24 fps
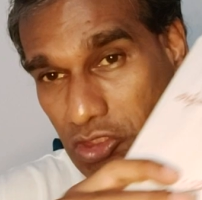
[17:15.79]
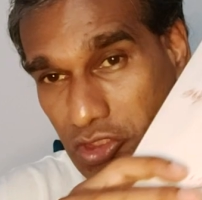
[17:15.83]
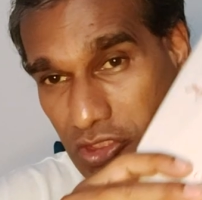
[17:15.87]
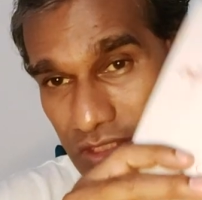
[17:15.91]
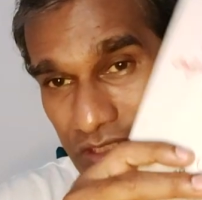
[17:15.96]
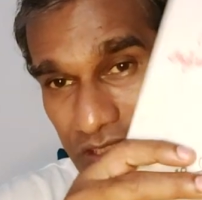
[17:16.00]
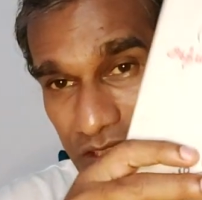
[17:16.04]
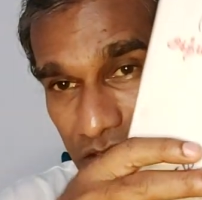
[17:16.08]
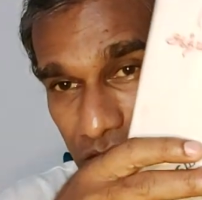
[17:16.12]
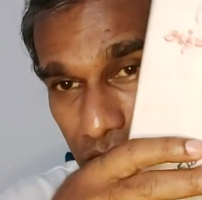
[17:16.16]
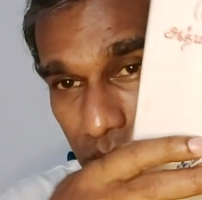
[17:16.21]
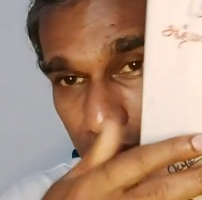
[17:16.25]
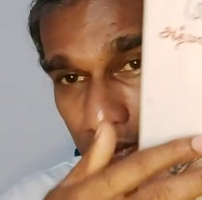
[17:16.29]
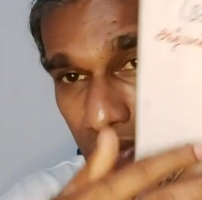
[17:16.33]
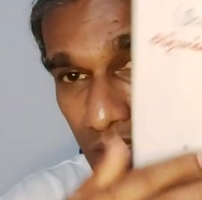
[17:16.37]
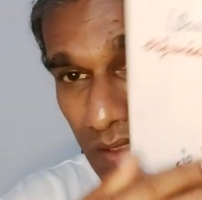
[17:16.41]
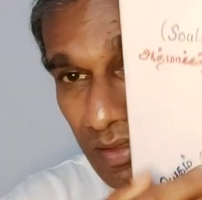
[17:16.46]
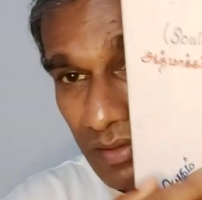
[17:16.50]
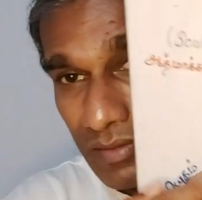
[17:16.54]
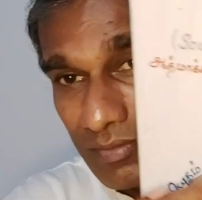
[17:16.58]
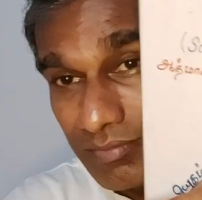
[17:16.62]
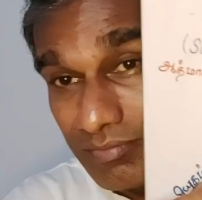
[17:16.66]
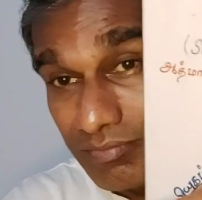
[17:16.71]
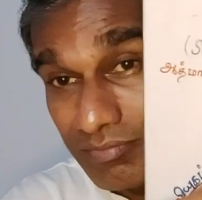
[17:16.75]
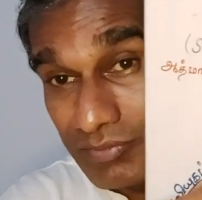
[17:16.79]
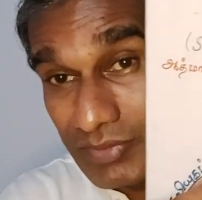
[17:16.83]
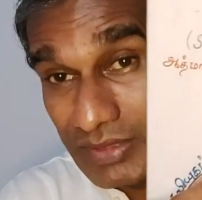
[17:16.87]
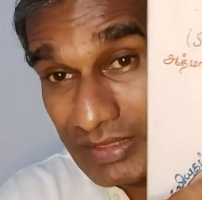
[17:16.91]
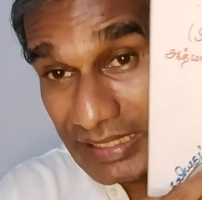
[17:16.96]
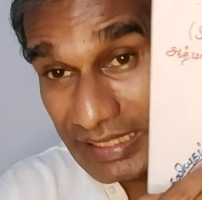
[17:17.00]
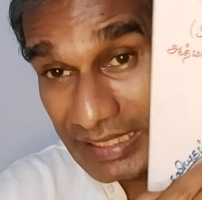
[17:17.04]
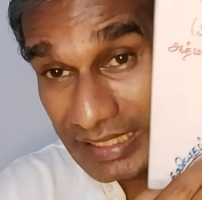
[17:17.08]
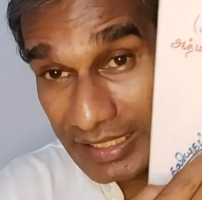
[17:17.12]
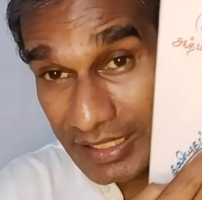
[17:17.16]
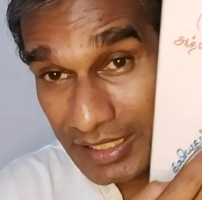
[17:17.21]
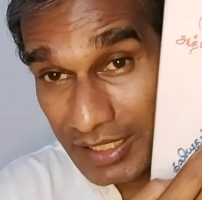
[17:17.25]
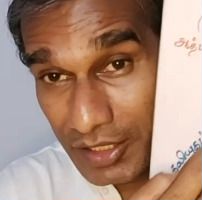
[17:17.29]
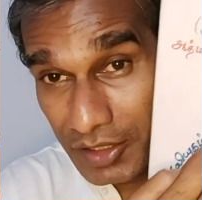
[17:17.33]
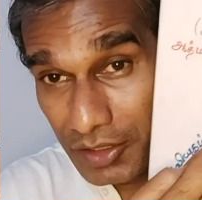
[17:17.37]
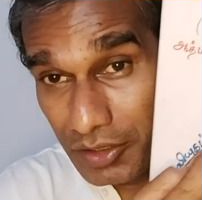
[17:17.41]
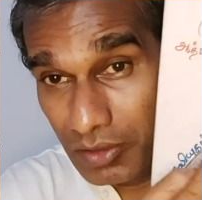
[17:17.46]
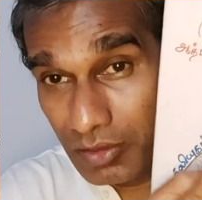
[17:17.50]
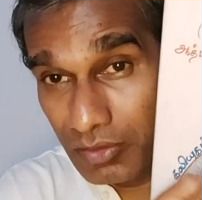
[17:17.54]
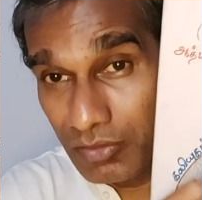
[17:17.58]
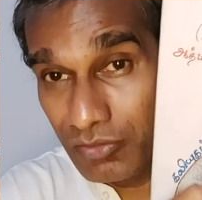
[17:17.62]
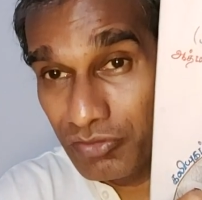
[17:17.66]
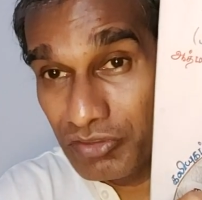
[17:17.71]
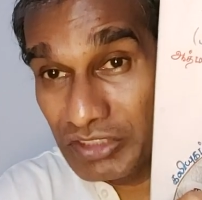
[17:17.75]
the kind of
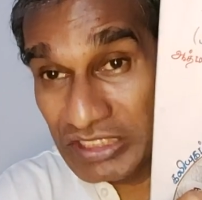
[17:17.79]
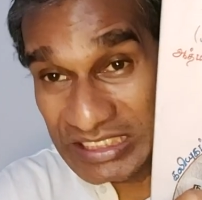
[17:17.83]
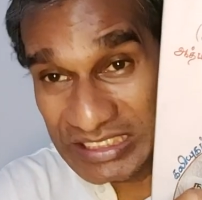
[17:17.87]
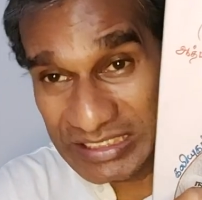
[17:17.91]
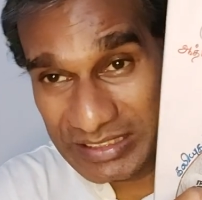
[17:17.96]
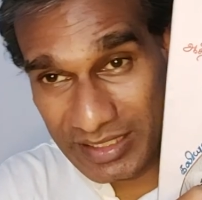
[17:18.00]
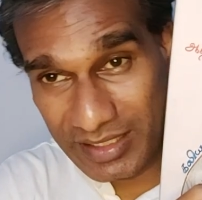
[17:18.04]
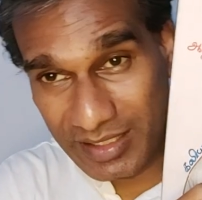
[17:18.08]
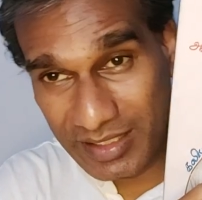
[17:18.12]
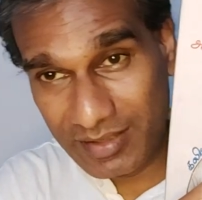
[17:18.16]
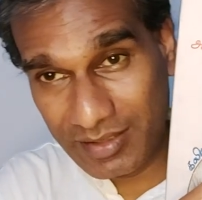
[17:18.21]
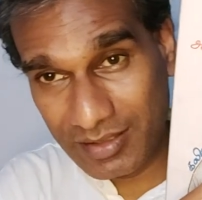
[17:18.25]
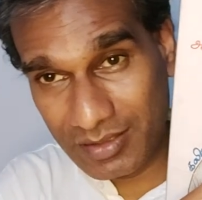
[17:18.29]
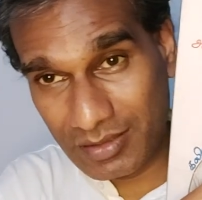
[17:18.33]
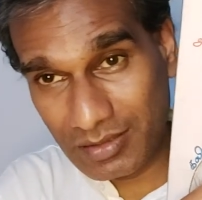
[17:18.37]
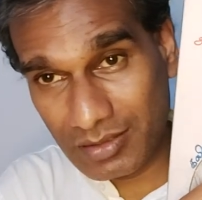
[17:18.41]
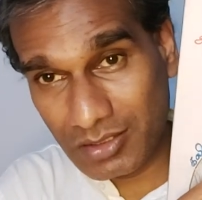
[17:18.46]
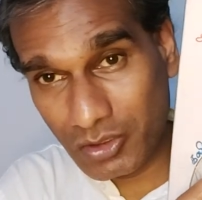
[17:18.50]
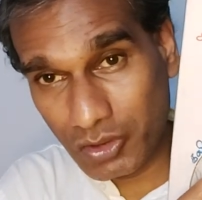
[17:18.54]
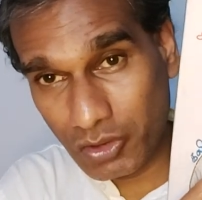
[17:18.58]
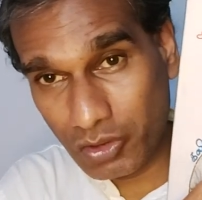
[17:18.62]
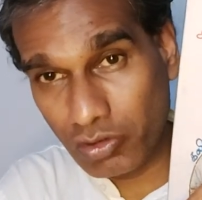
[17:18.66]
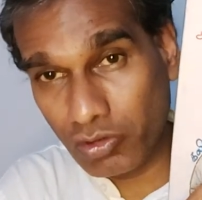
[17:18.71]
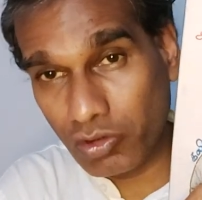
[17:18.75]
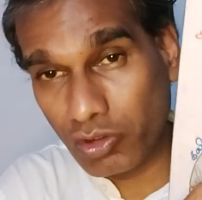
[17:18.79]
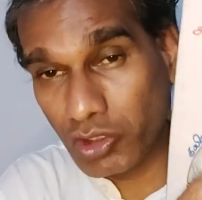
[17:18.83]
status you are going to attain